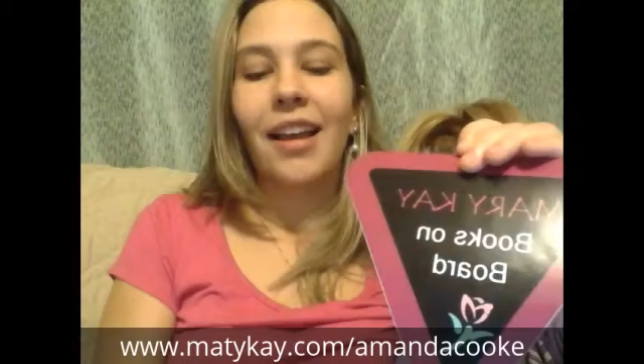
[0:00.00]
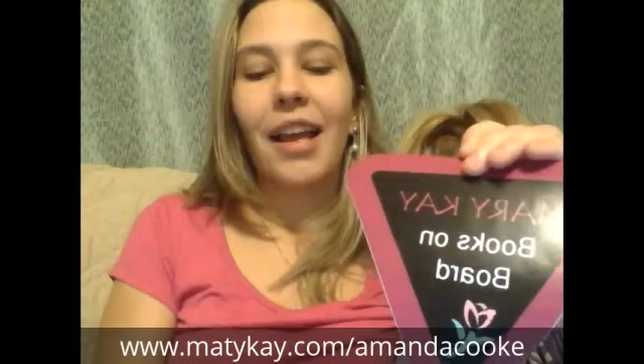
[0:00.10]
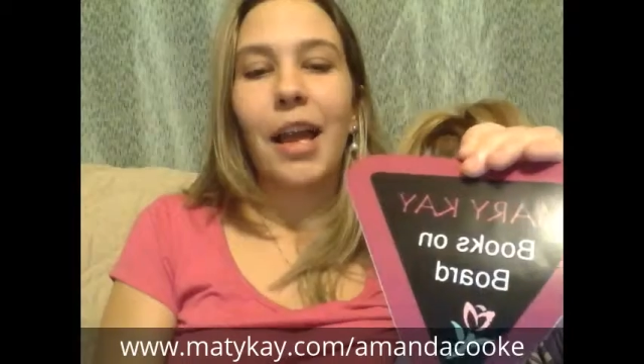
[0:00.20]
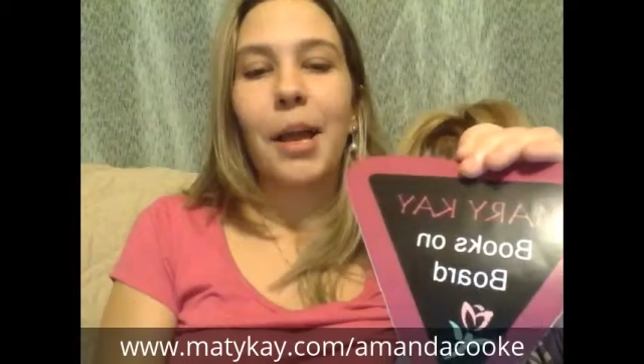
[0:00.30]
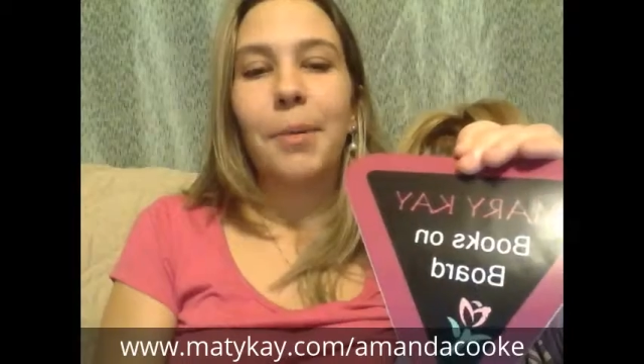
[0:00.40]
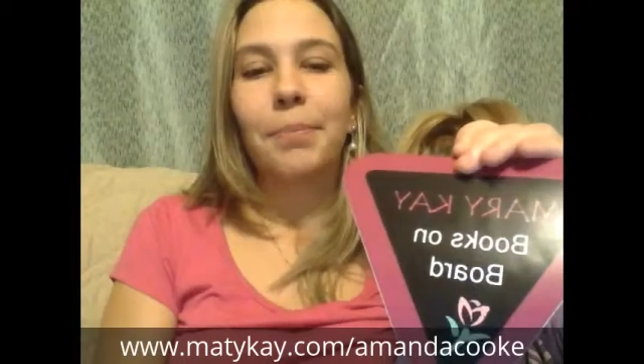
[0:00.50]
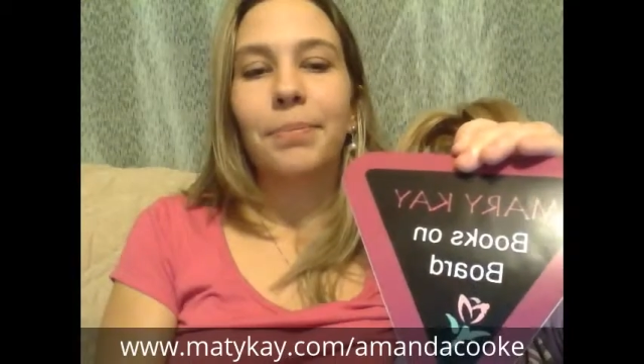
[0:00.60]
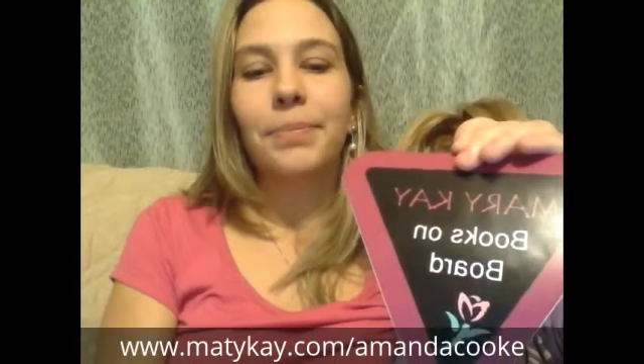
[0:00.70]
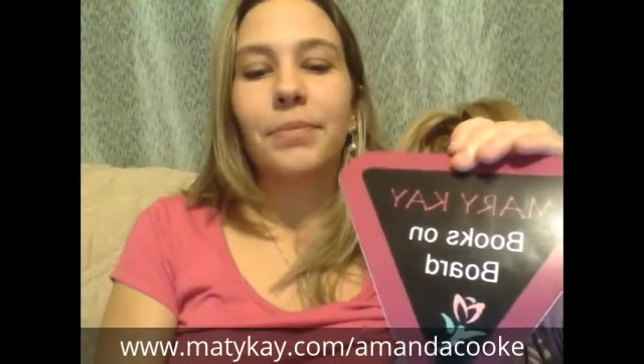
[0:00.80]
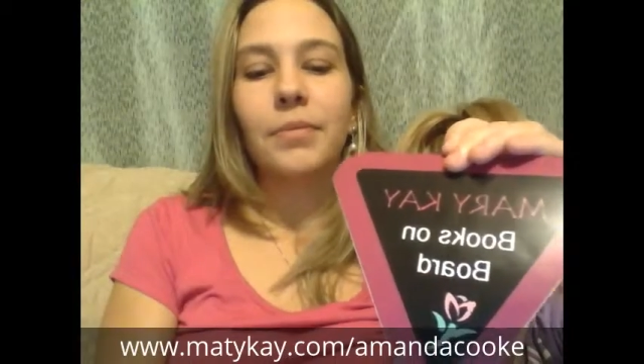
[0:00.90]
Um,
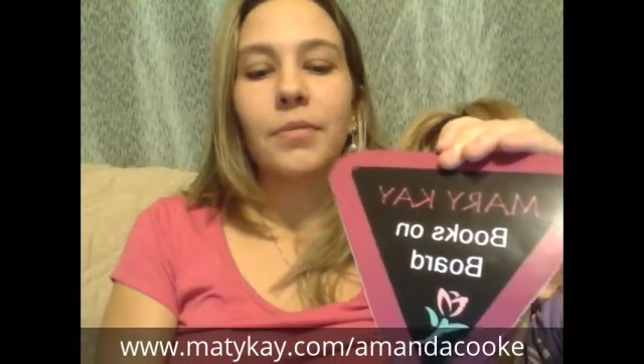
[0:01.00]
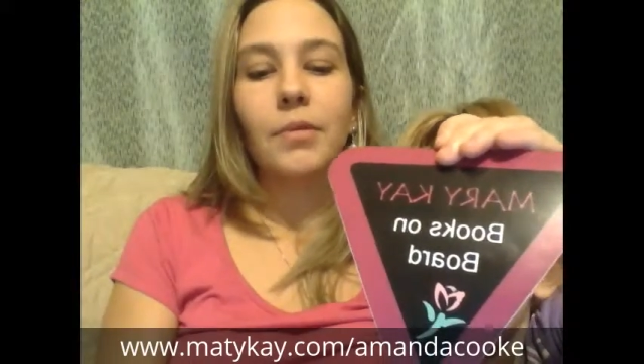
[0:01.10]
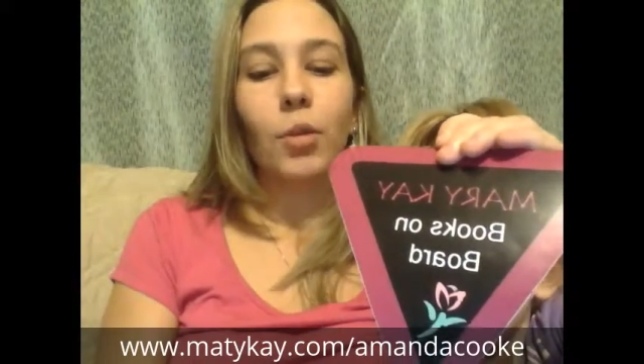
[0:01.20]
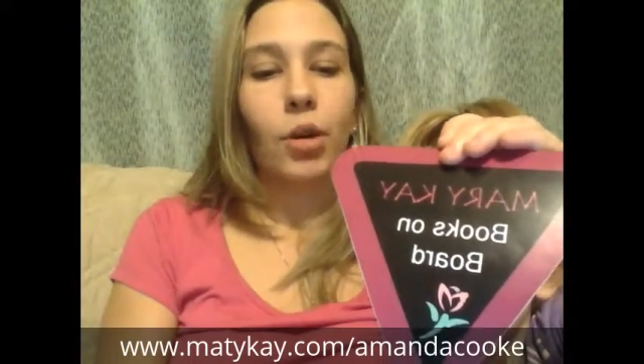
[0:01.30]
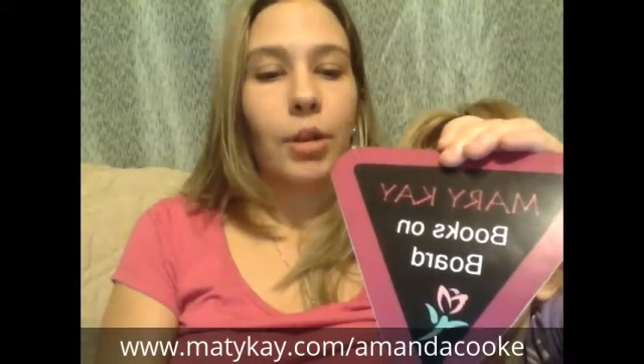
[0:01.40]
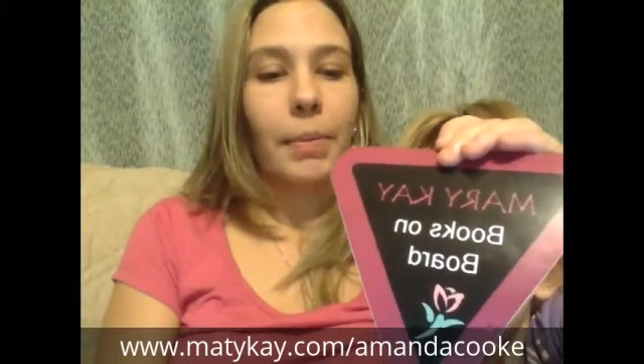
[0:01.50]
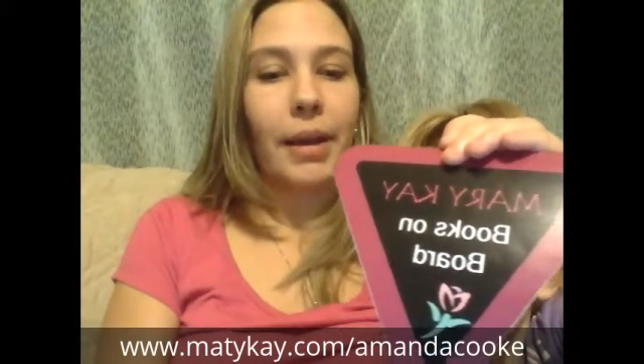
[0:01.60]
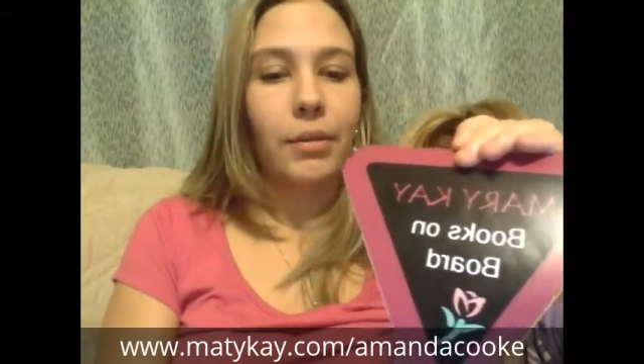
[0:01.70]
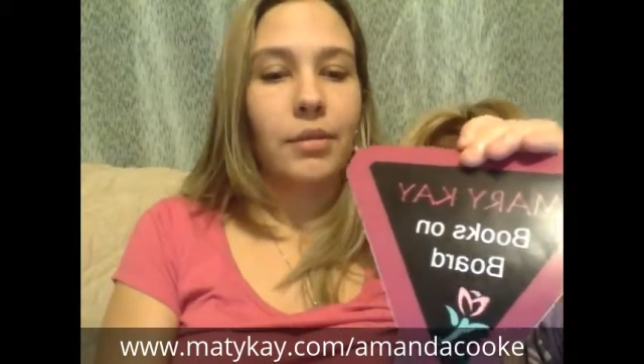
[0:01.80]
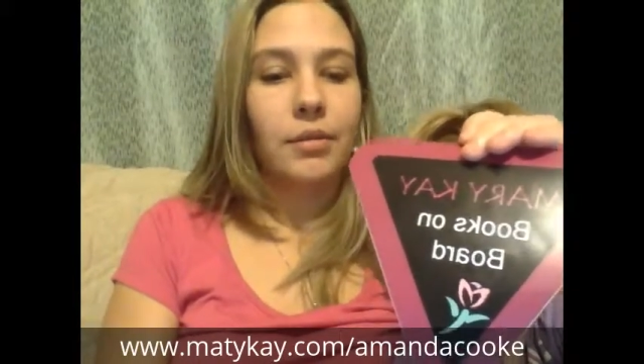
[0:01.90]
you want to hold up that
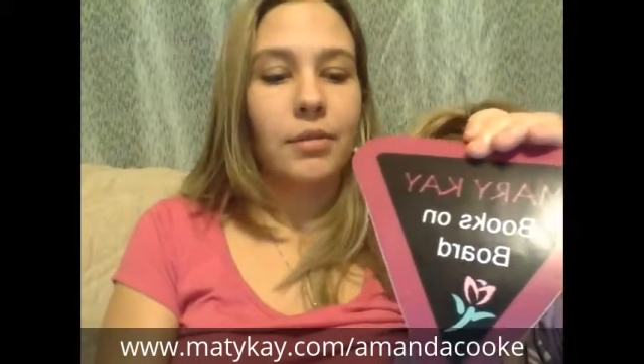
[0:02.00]
one?